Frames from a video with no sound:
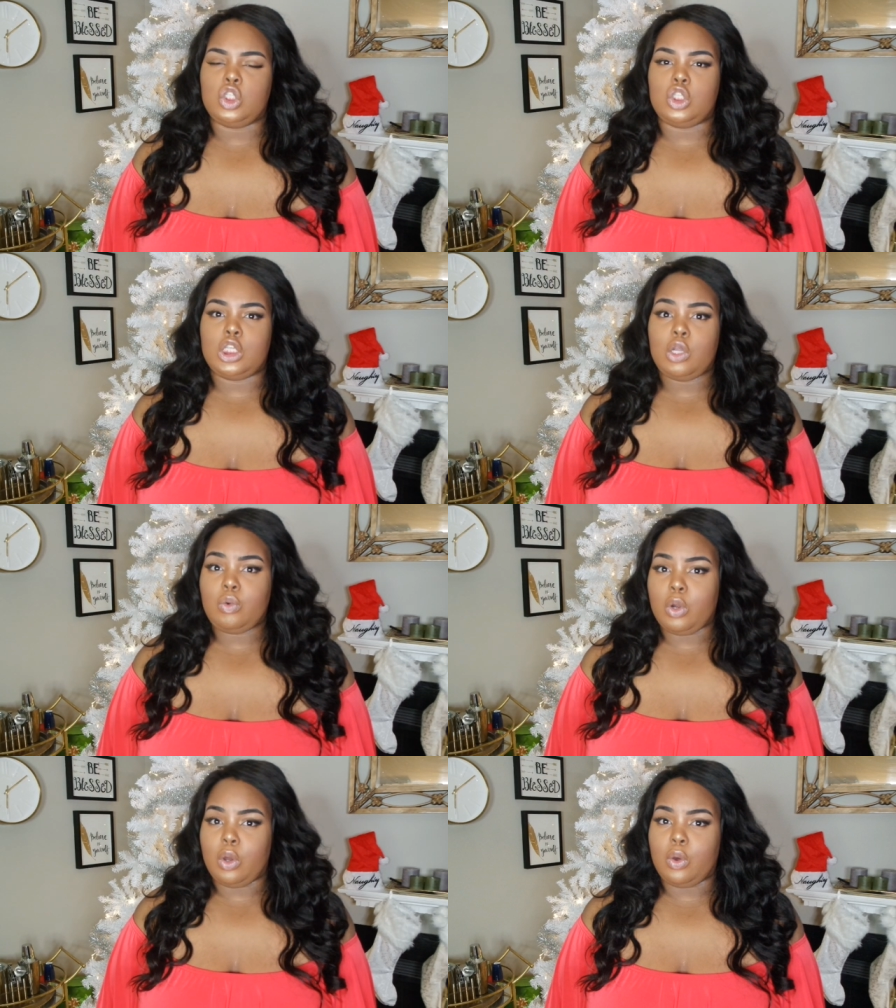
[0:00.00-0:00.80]

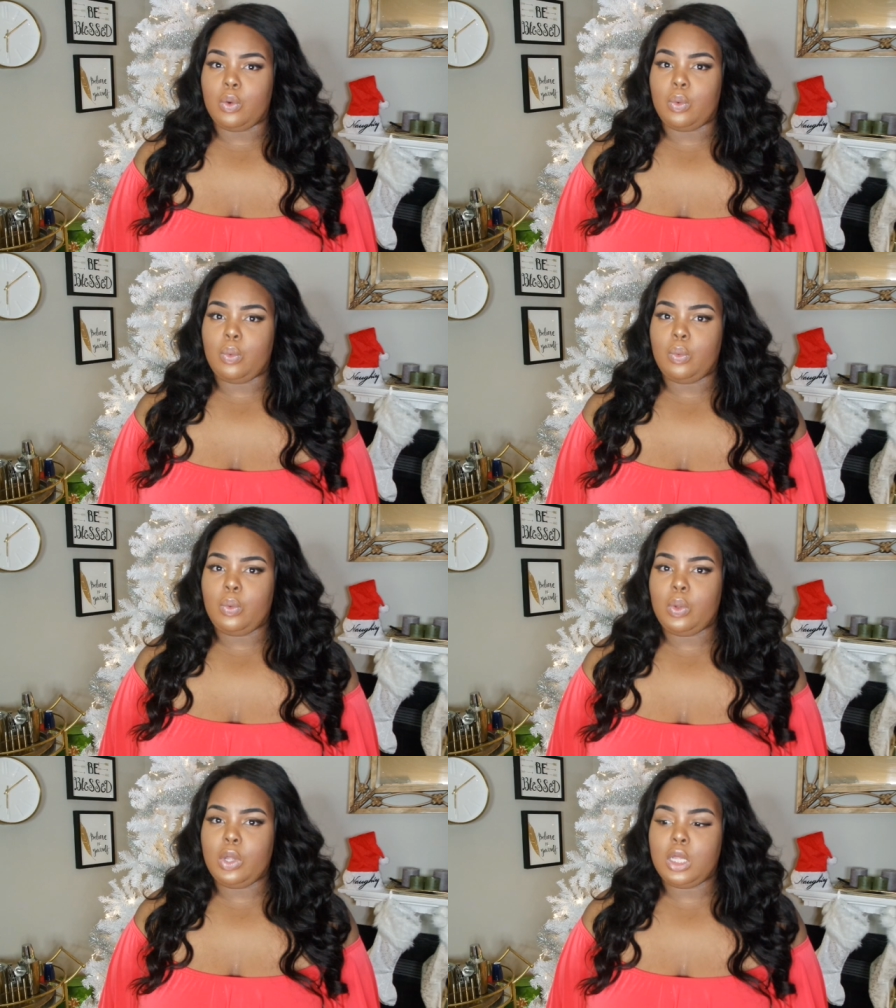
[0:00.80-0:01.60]
0
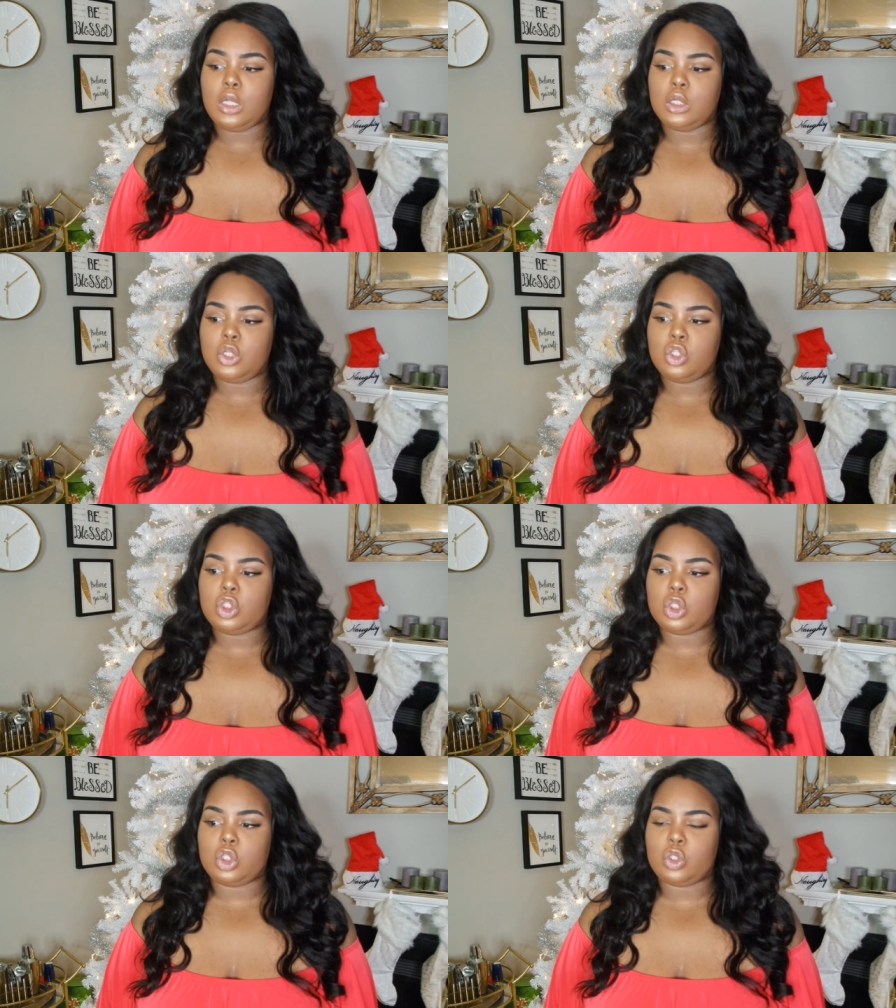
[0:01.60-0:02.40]

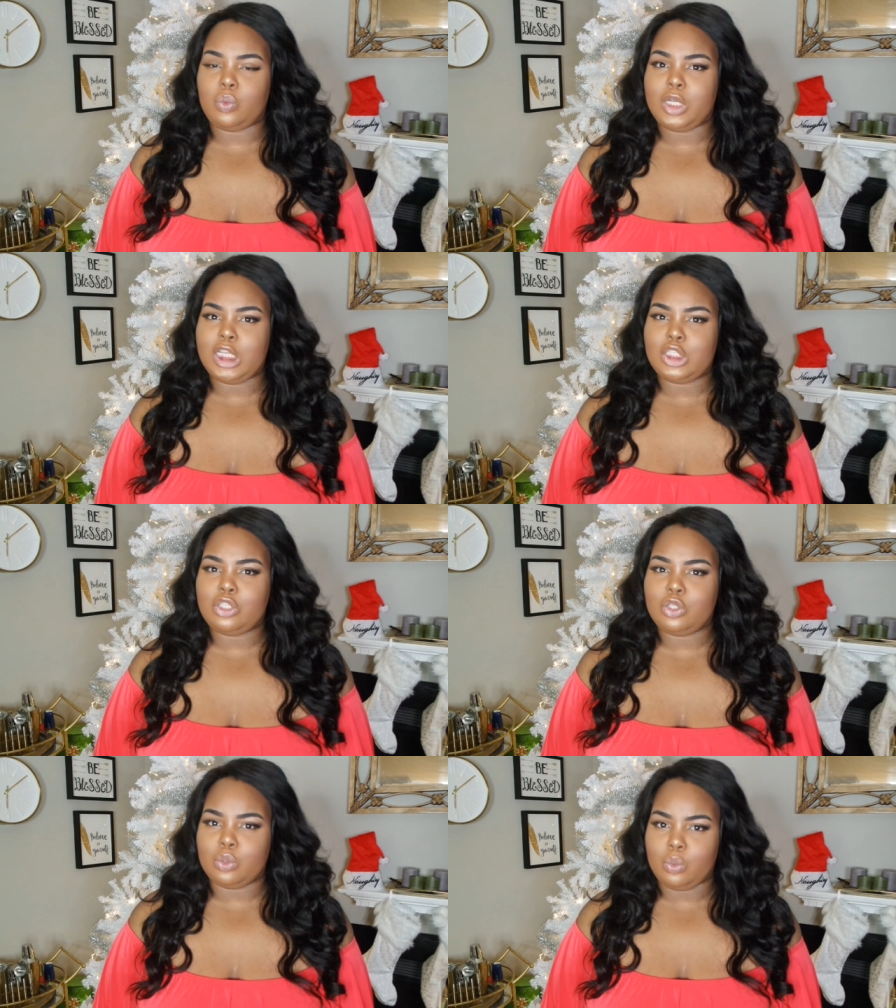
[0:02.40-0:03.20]
to
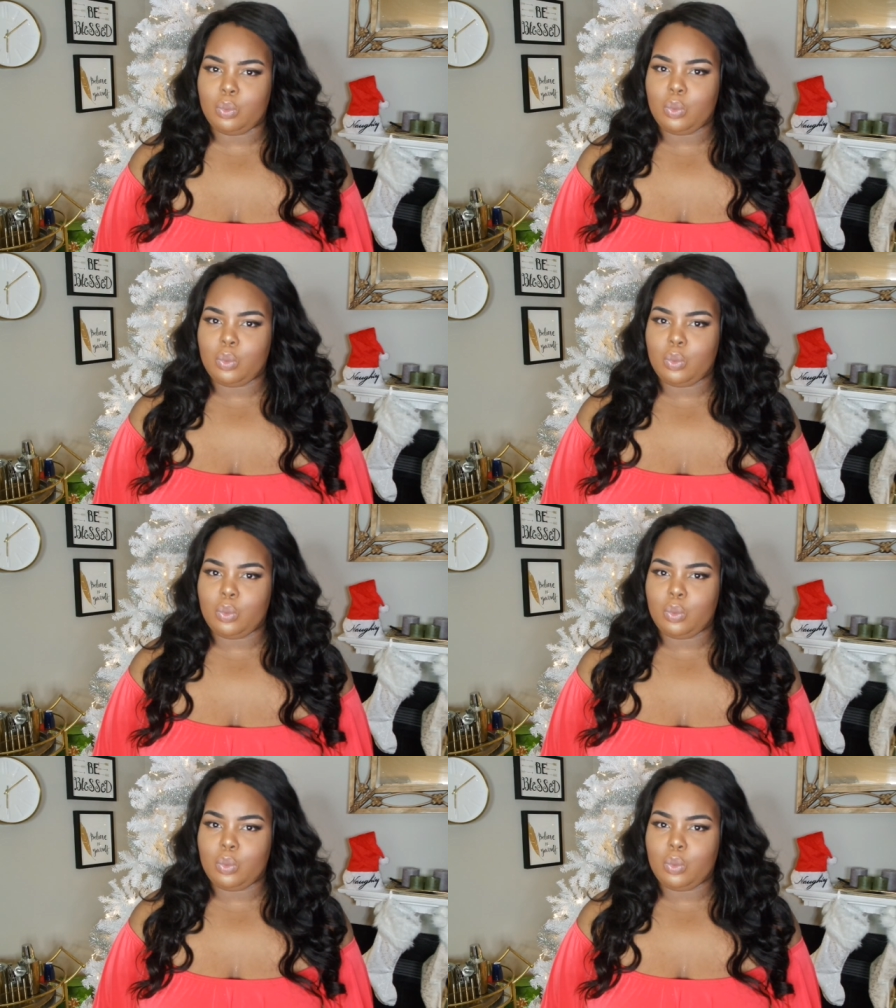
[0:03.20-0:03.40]
22.